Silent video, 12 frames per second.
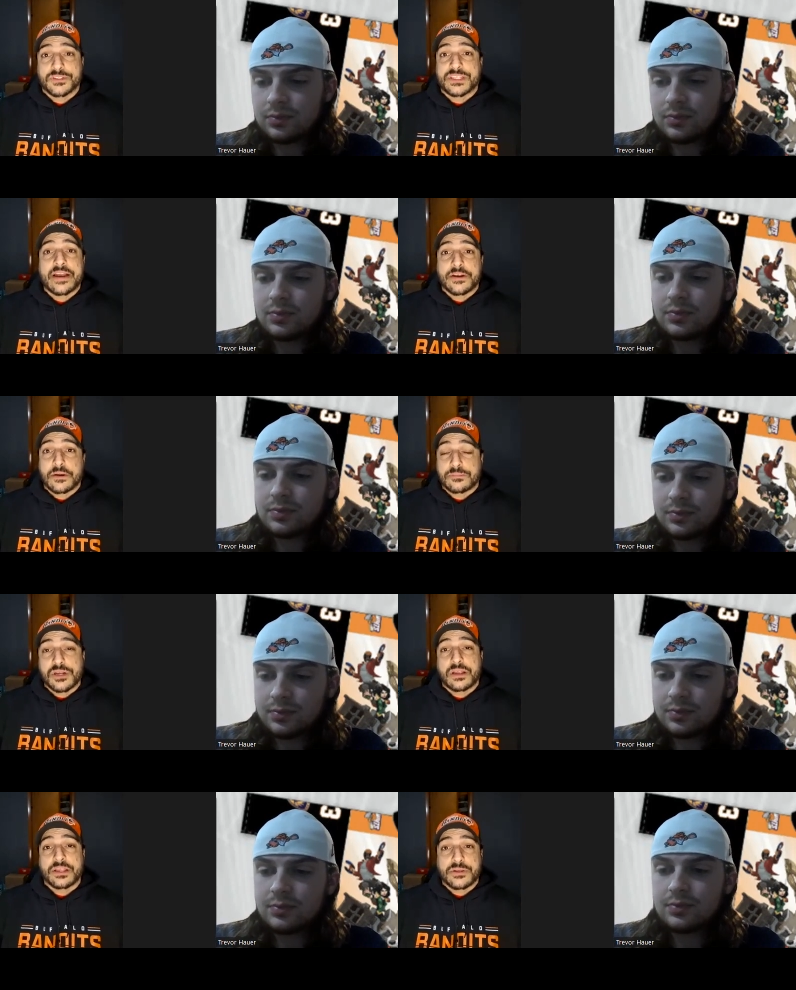Speaker 1: sidearm
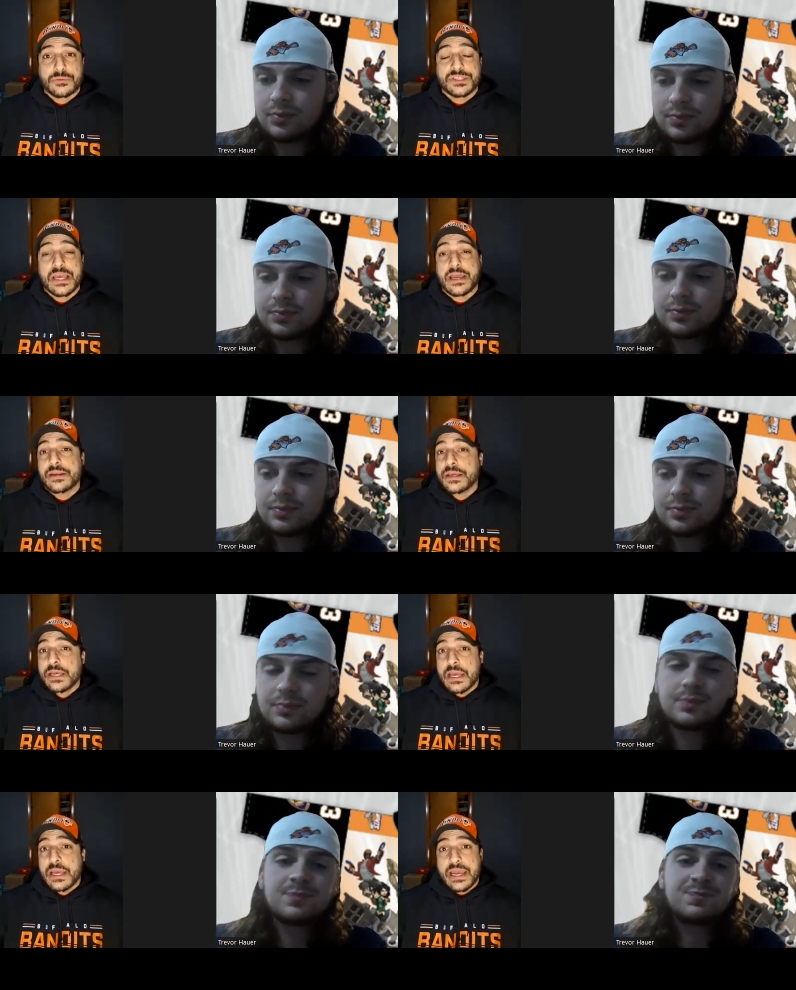shot, like you said,
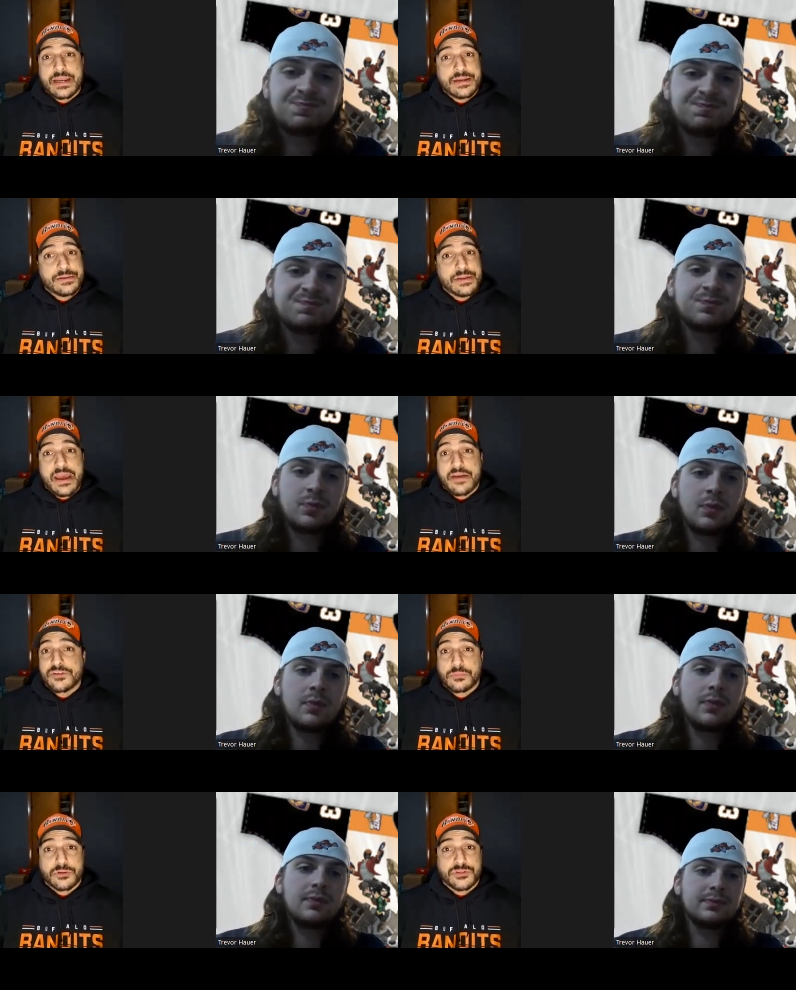and
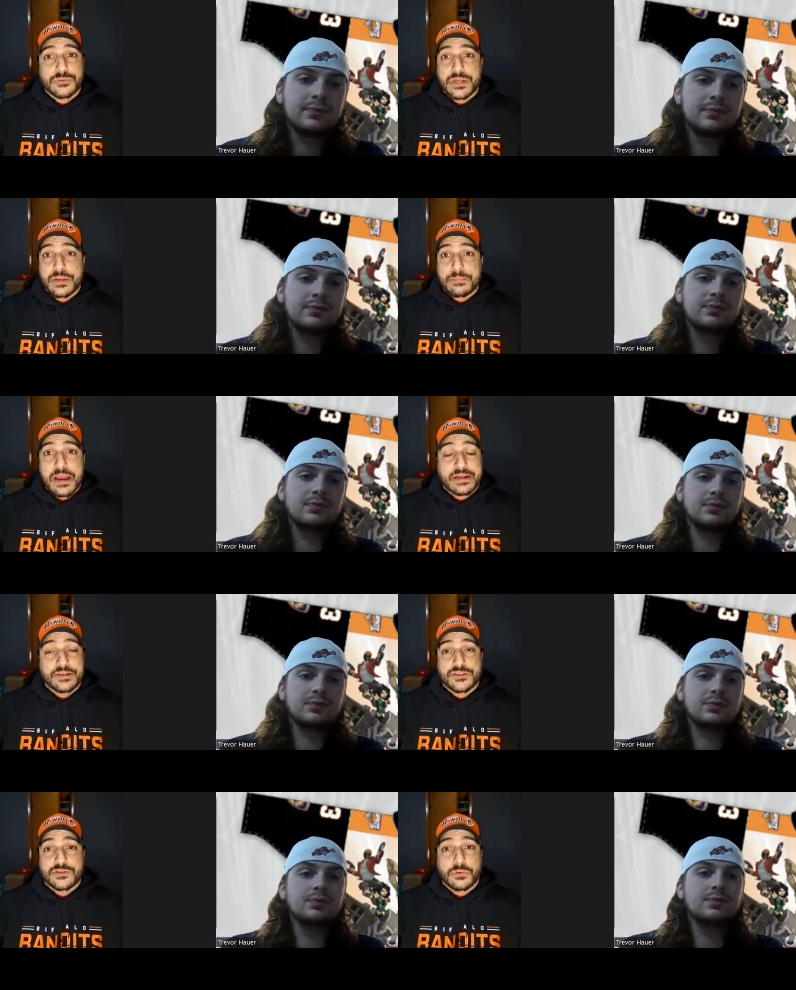have number two get
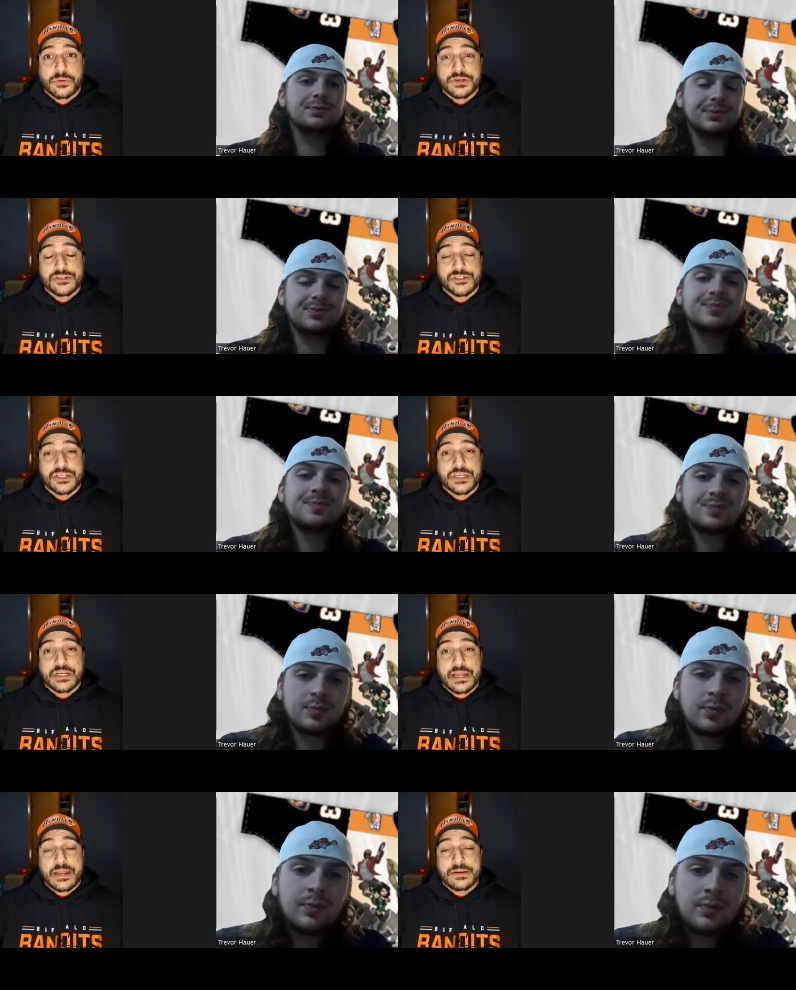back on the scoring sheet
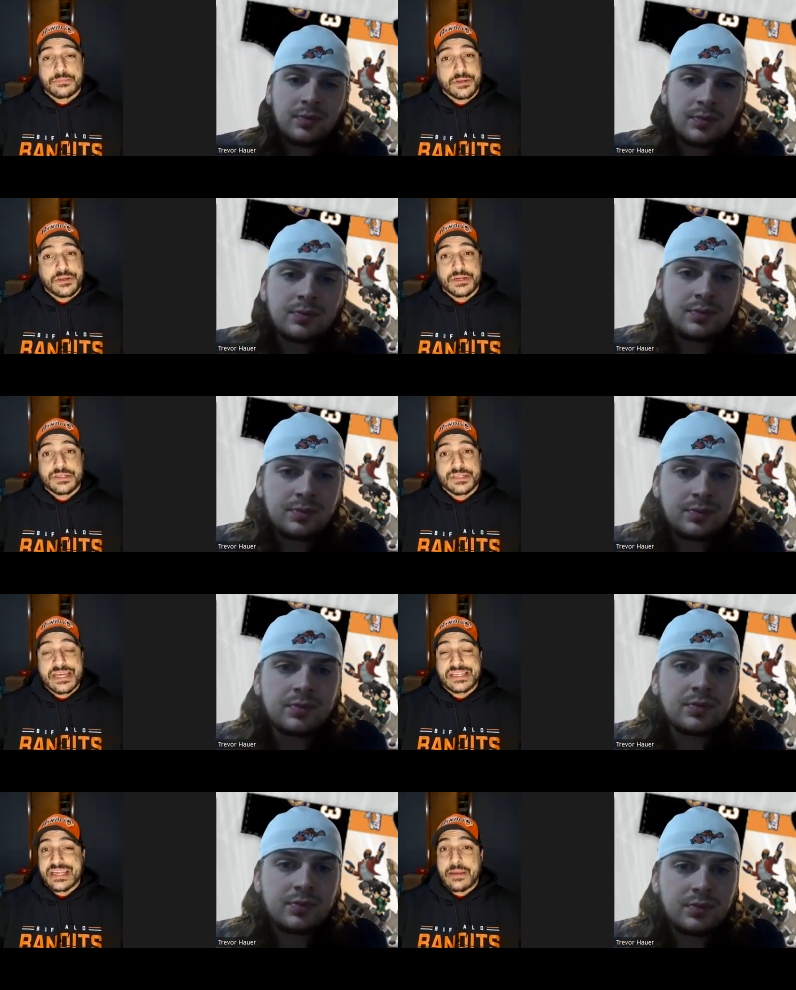again because
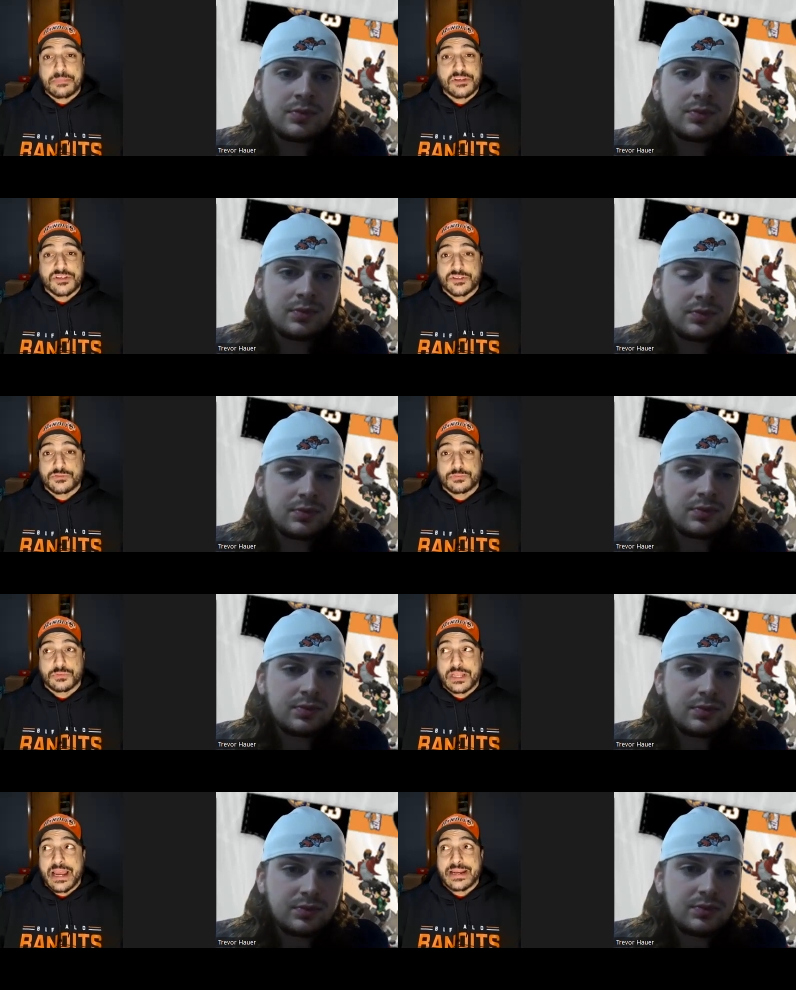it can't be
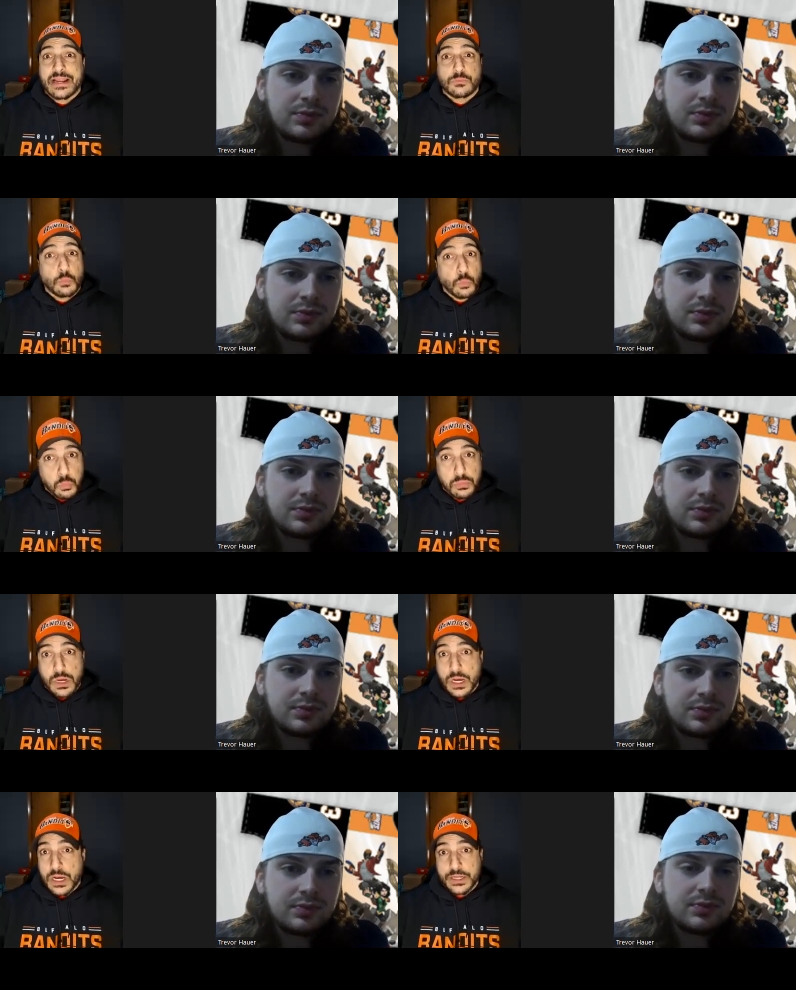just relied on
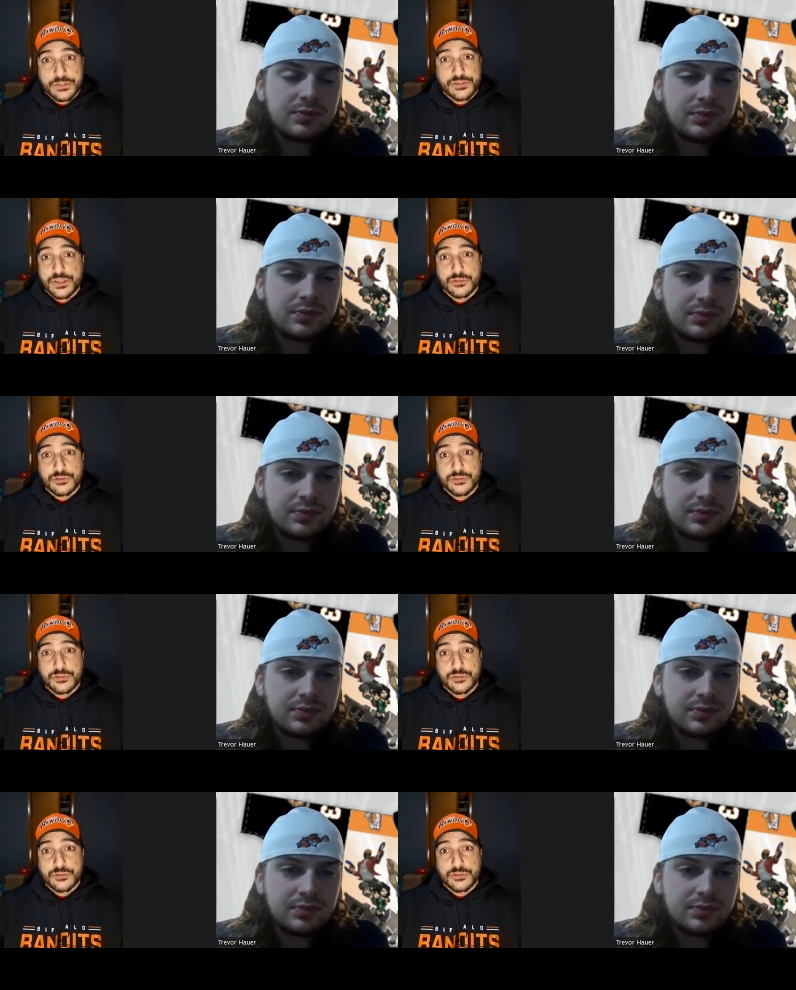uh,